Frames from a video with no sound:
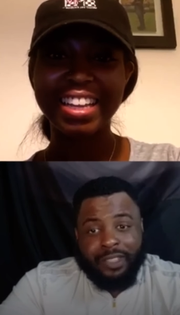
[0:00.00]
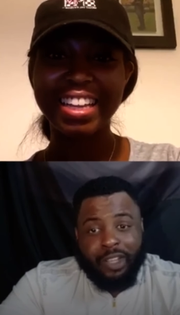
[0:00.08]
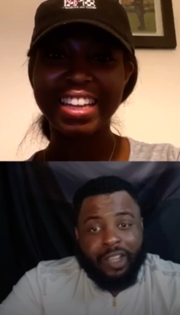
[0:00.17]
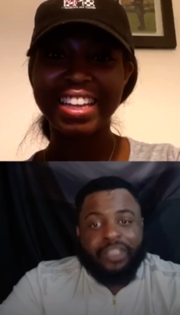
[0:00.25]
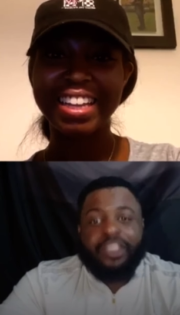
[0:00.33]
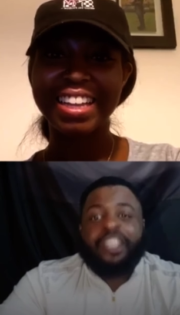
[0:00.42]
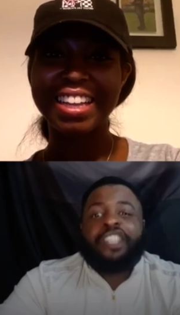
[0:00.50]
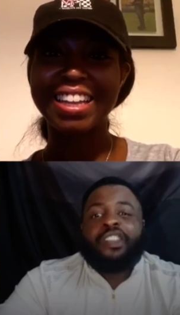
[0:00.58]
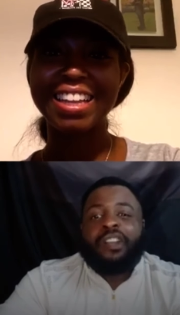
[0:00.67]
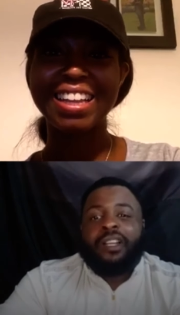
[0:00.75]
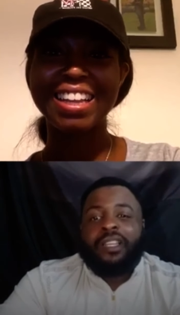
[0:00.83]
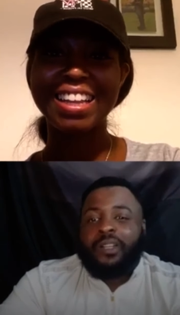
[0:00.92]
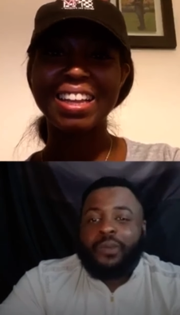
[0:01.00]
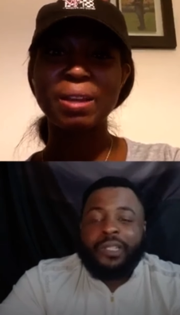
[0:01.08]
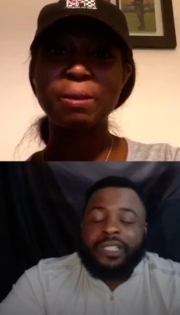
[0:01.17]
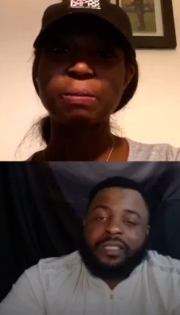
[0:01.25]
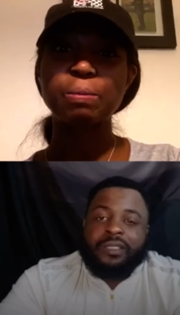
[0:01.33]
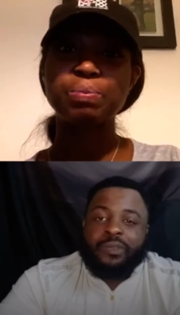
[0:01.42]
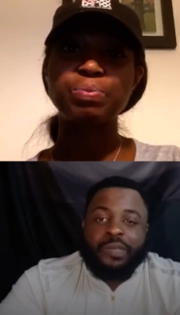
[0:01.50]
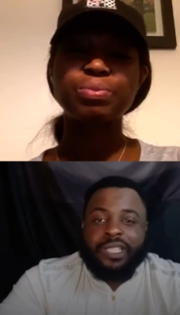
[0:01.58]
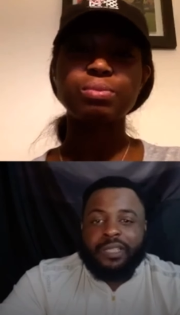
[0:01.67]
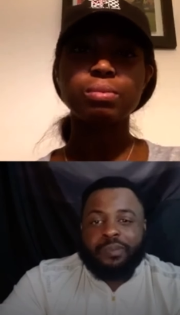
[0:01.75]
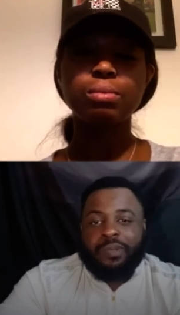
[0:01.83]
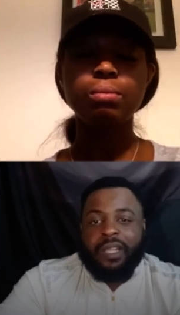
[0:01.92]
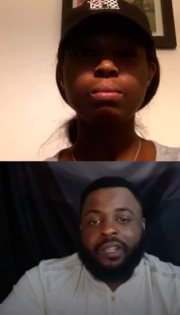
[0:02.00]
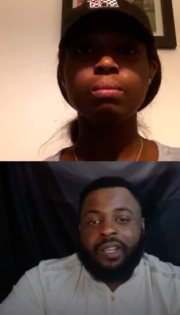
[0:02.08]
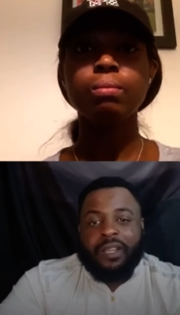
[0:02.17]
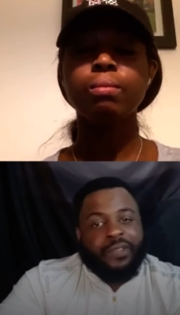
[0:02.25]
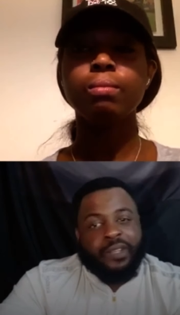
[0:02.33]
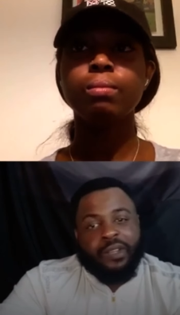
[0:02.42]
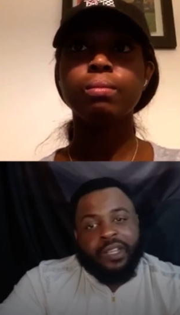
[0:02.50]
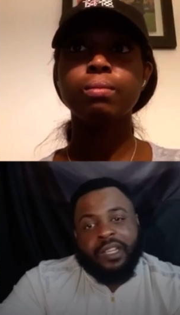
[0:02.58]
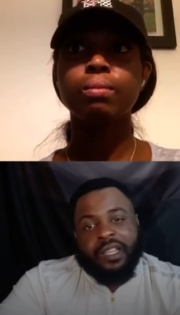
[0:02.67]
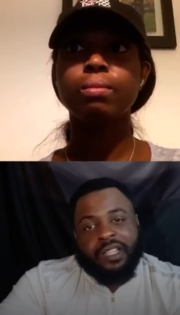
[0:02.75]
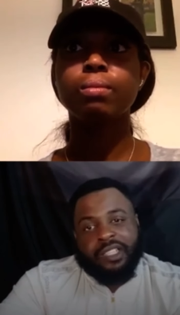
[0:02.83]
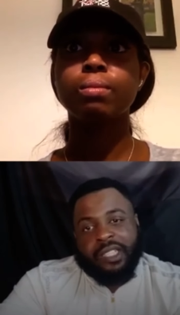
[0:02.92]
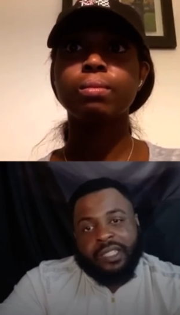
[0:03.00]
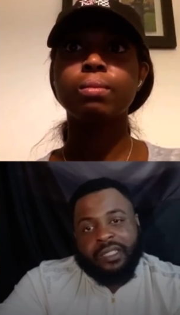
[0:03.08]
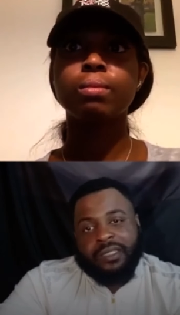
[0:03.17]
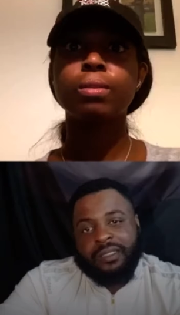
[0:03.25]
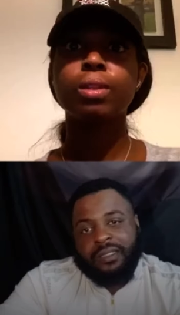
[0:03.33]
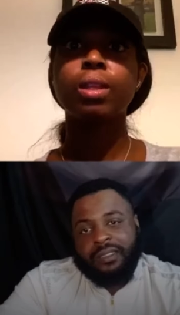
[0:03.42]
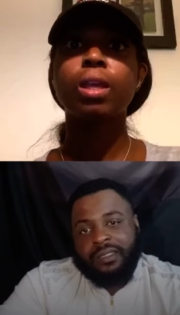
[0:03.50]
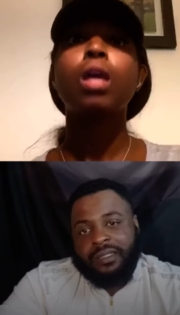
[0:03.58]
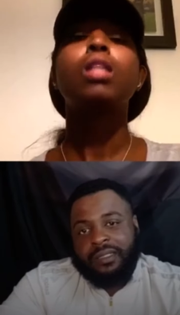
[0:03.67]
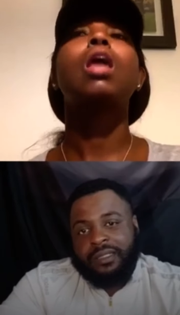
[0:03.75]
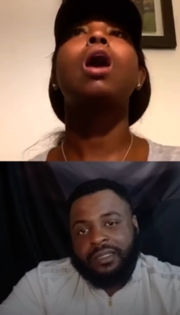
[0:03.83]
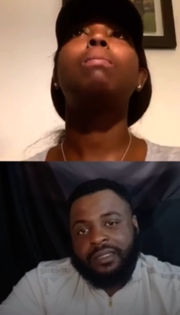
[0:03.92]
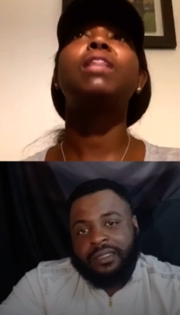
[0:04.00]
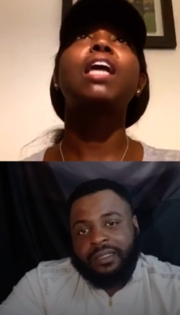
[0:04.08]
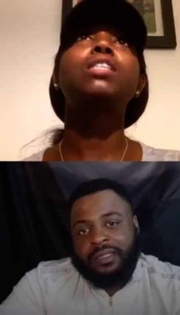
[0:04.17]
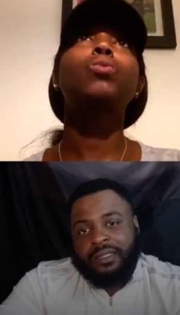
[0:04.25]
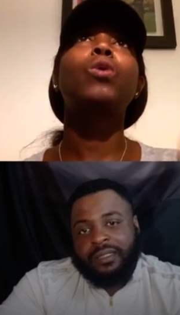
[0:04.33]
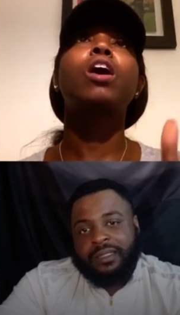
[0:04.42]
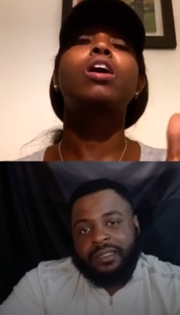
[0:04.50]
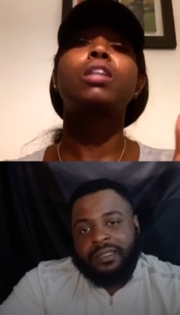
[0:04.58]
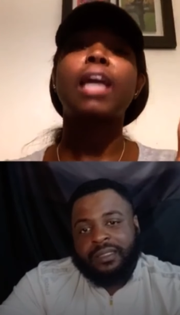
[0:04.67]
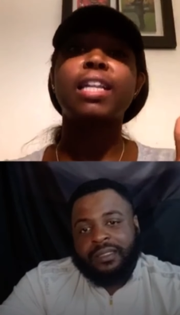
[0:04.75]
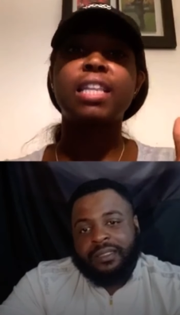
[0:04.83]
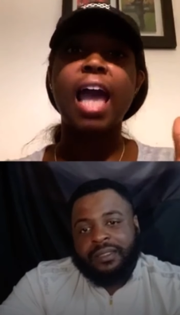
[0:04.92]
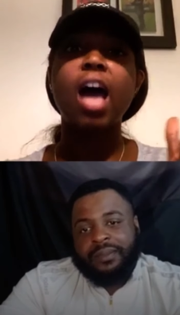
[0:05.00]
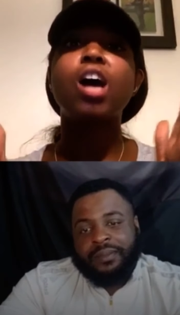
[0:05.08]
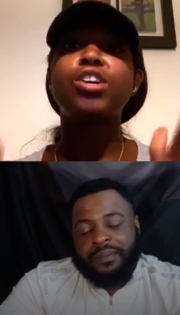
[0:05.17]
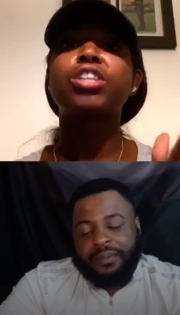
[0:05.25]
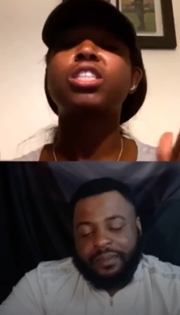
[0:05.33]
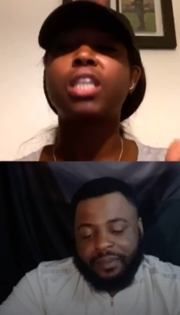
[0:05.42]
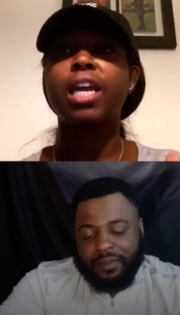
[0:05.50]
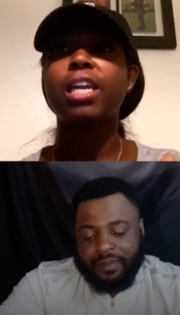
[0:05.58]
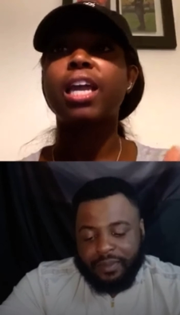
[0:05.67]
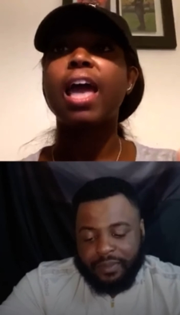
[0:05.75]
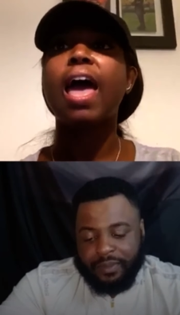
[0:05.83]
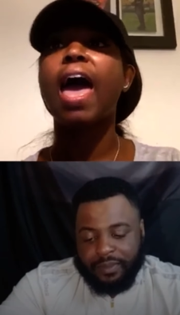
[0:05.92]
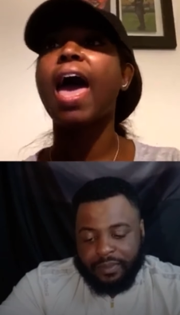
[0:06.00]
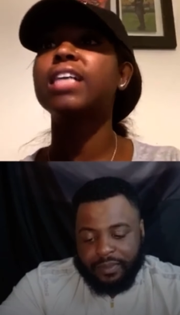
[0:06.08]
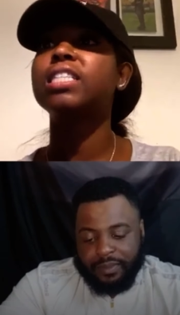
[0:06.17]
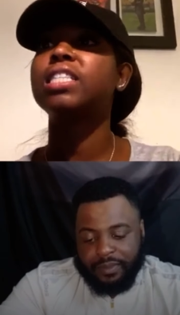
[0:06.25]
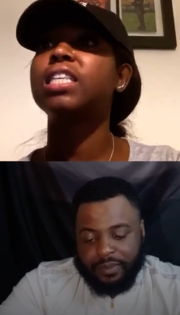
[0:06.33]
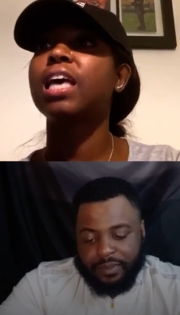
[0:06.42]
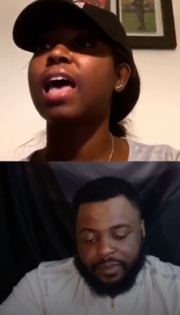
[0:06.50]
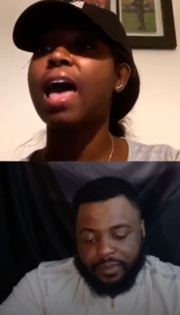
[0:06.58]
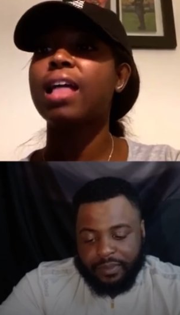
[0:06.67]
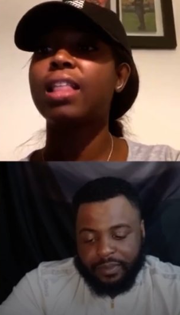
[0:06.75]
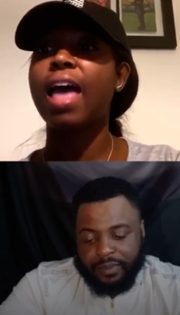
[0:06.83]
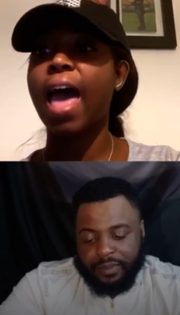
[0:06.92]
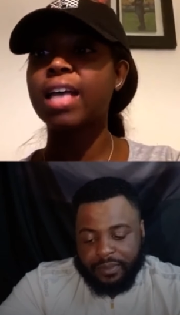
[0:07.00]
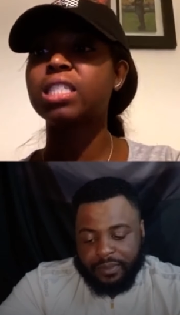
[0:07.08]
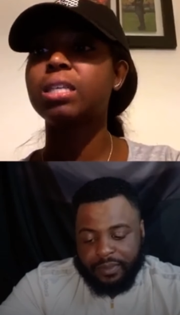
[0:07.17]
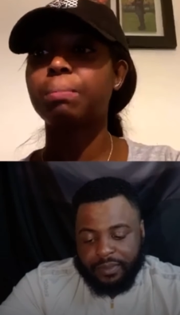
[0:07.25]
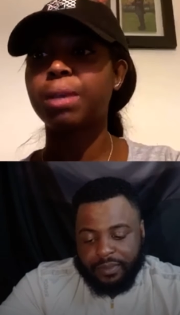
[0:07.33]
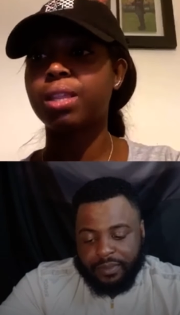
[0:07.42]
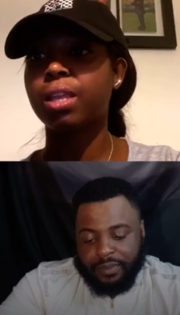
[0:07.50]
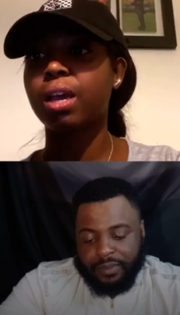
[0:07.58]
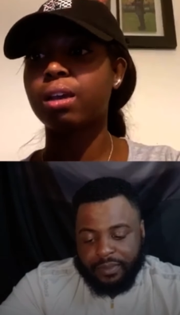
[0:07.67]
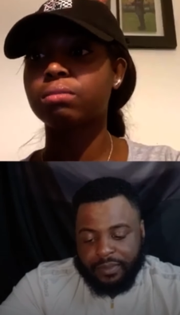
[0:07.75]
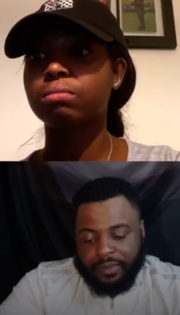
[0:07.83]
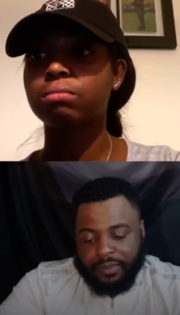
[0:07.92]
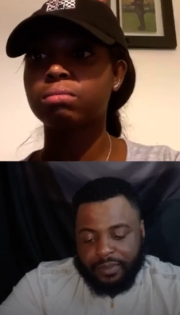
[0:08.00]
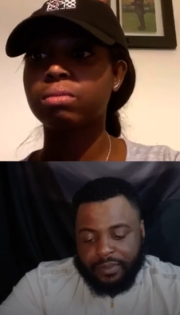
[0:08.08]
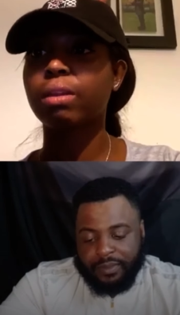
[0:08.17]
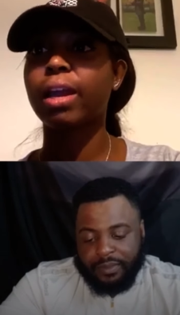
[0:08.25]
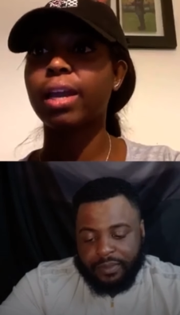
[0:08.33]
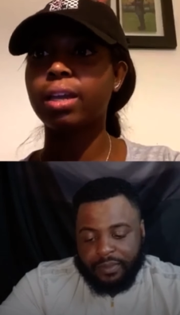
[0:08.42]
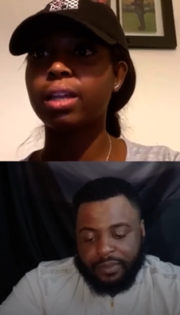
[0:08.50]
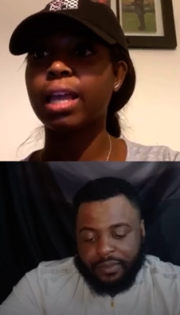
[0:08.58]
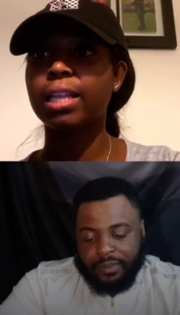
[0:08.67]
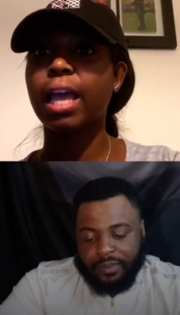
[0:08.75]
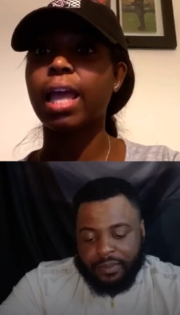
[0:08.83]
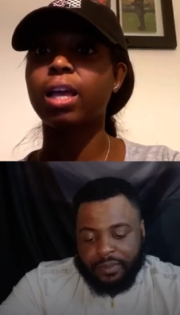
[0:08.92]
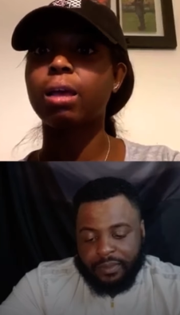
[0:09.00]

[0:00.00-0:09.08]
Speaker 1: Y'all think y'all low. We just we just play it off and go get another chick.
Speaker 2: No, but that's where like that understanding has to has to be there right? Like that